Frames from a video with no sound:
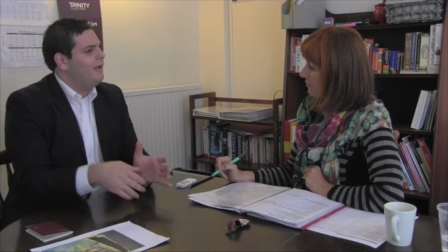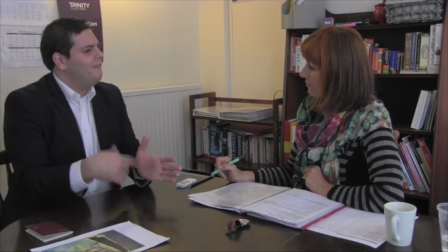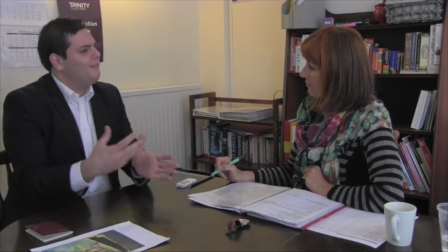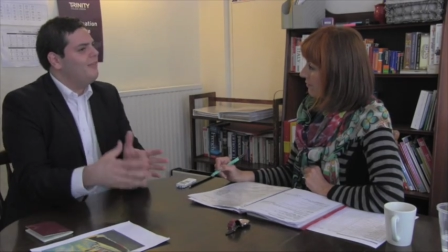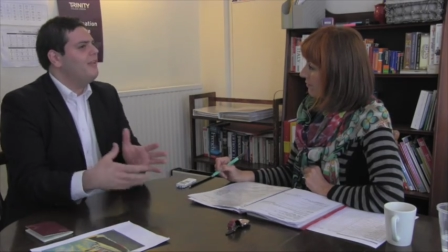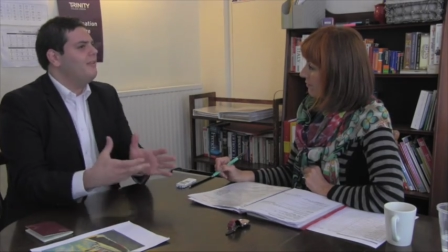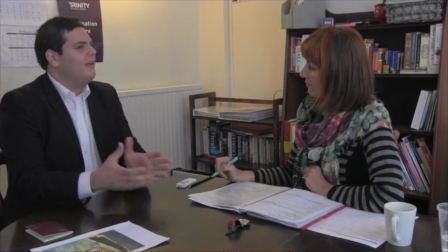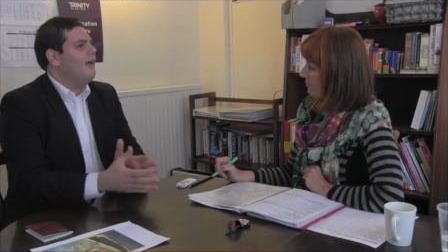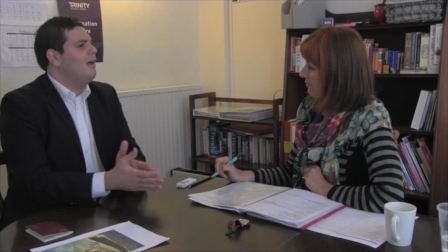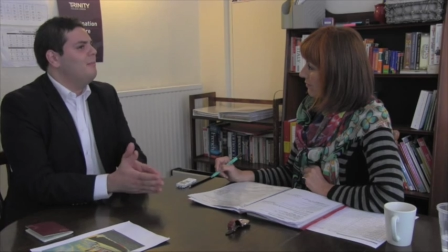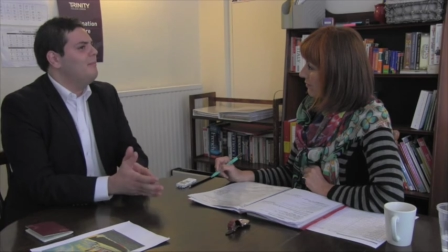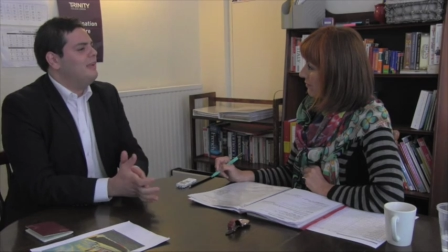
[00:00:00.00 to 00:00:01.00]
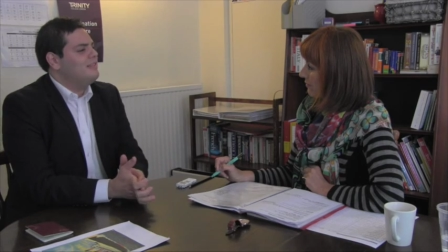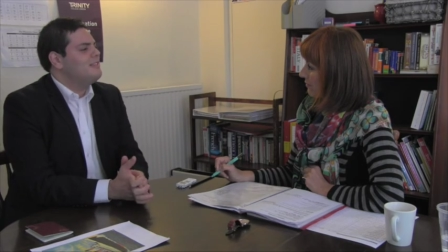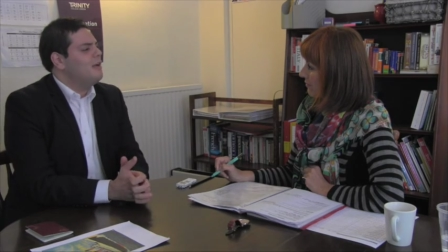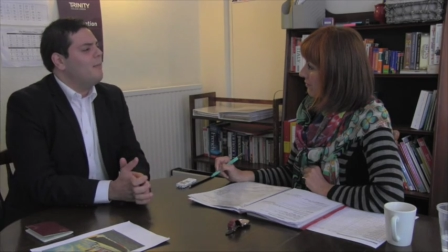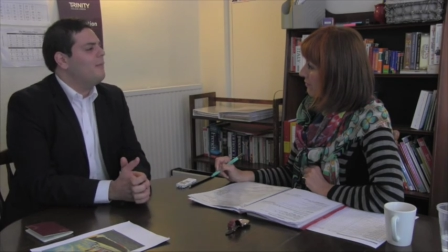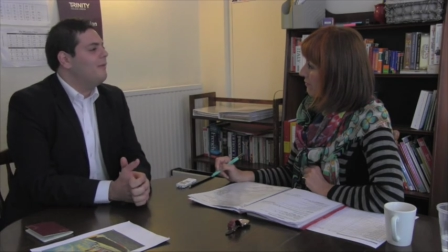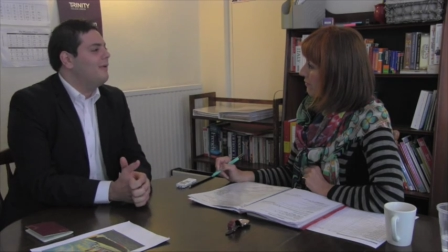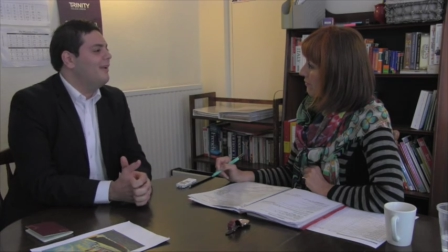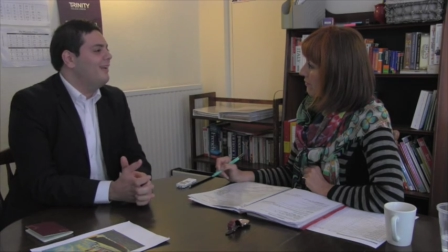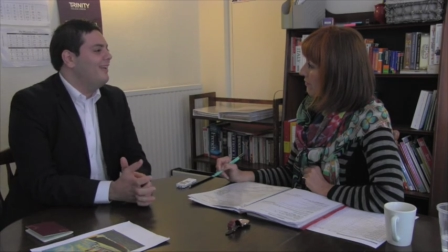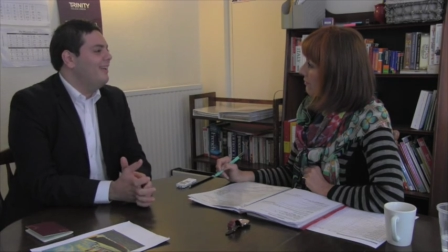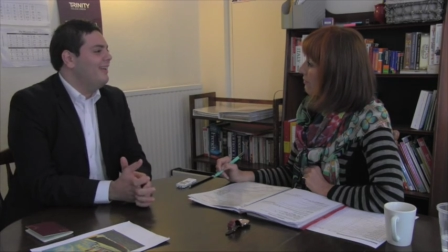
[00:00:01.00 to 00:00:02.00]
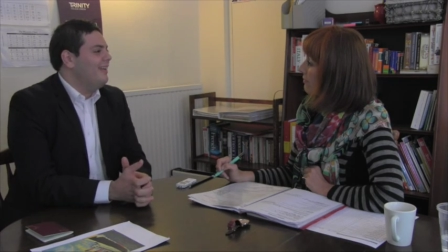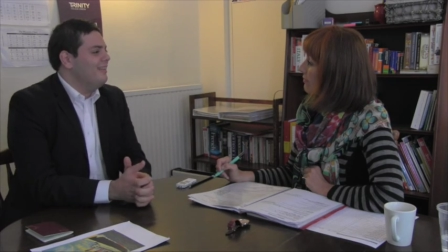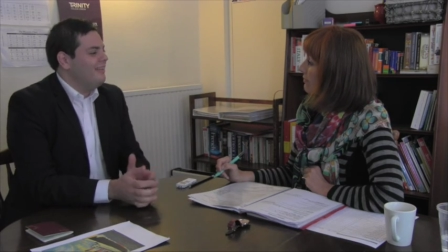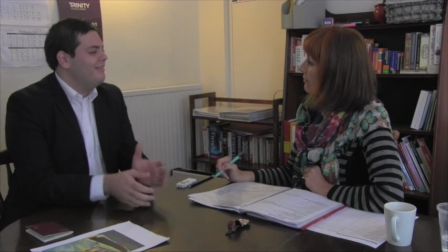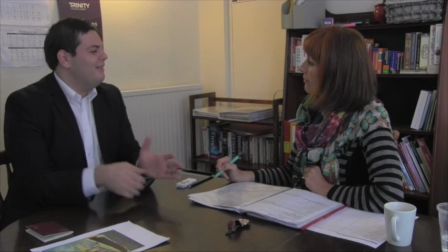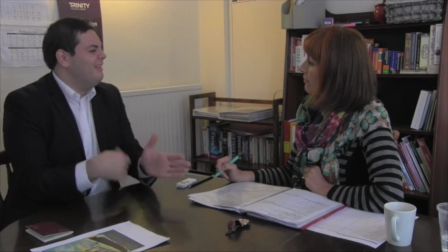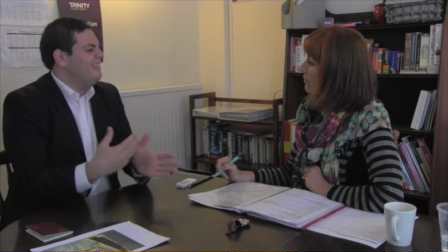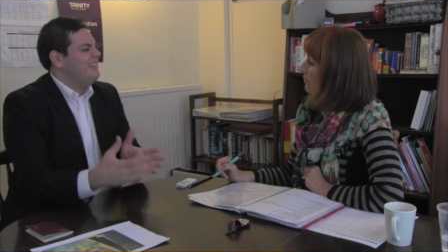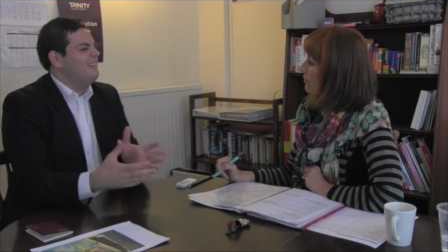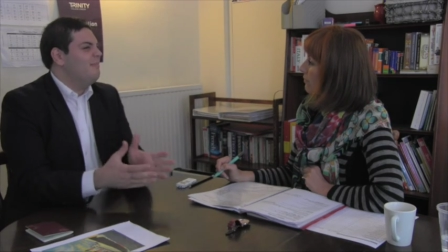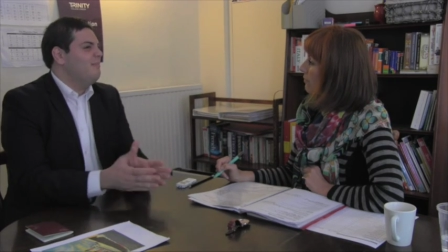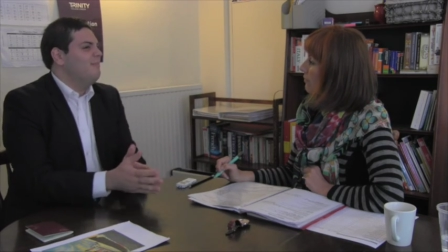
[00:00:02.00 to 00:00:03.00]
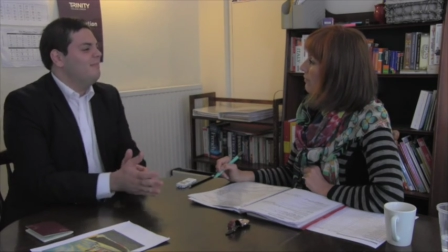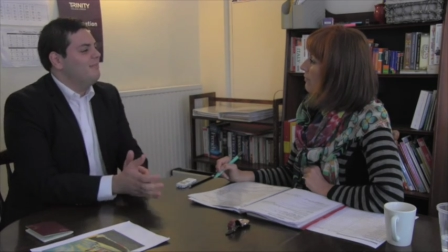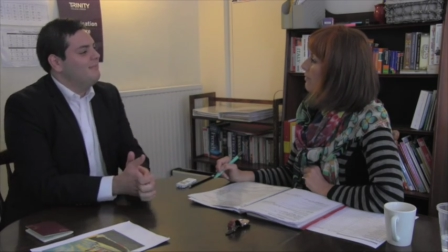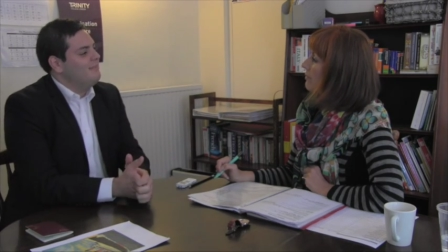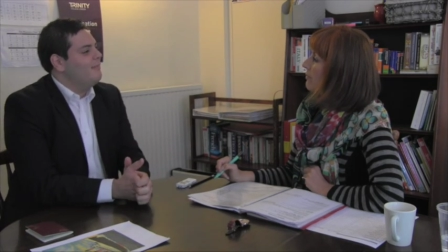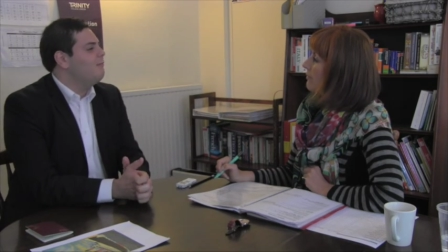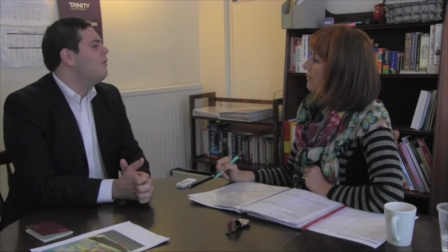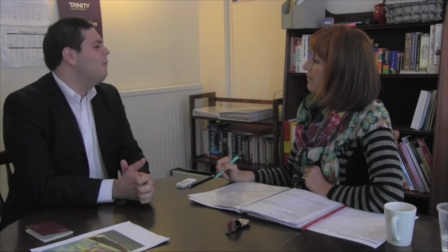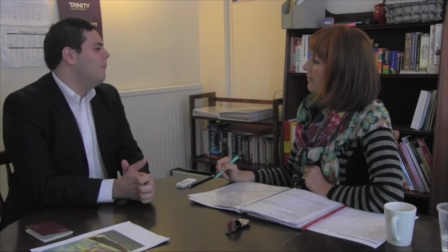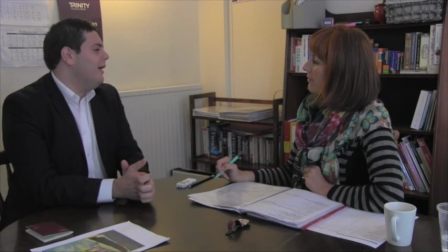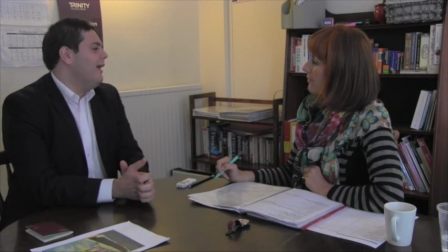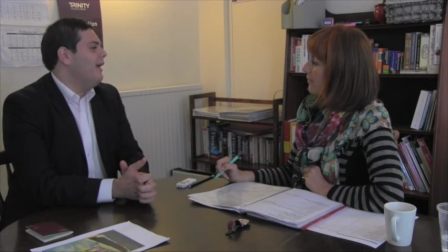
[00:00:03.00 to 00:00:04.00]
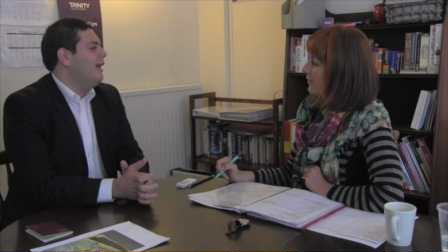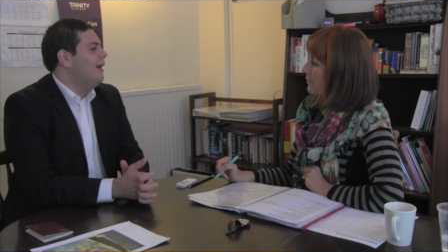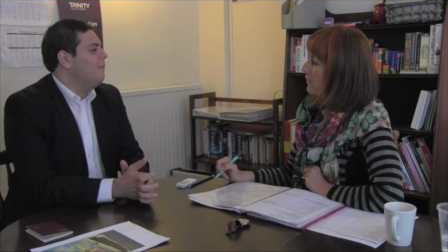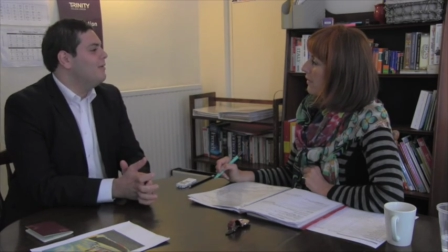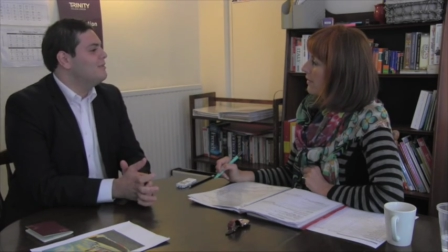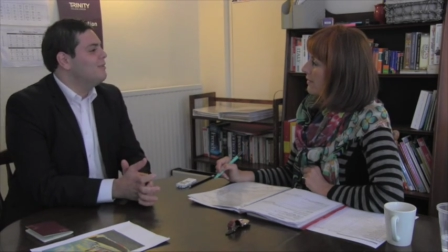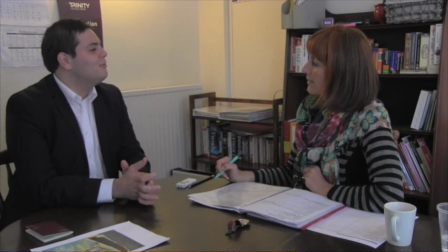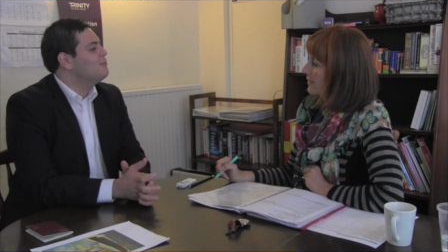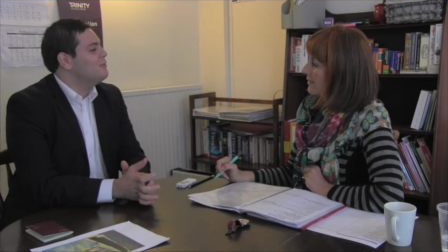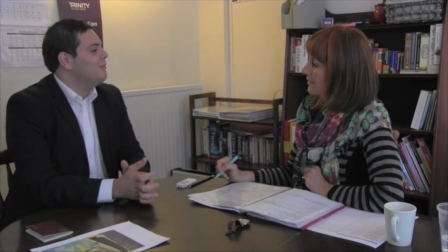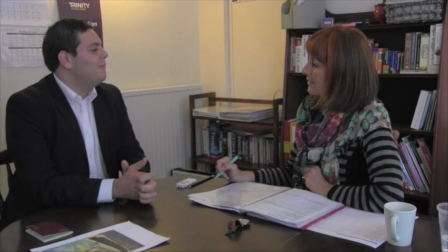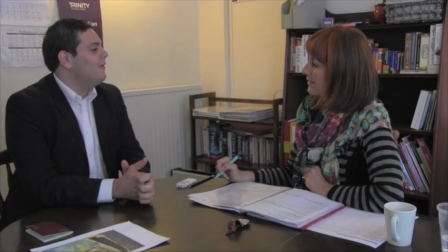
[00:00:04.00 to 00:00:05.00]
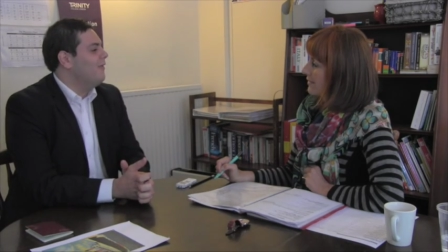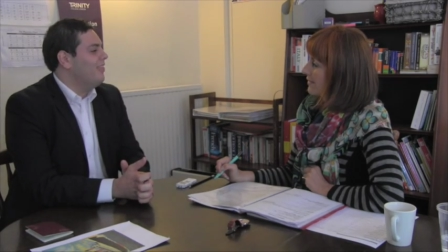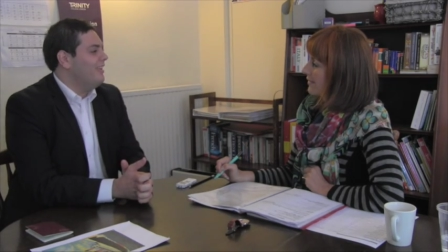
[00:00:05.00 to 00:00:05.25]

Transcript: I think that I mixed up a and then I did it the wrong way. I was not sure about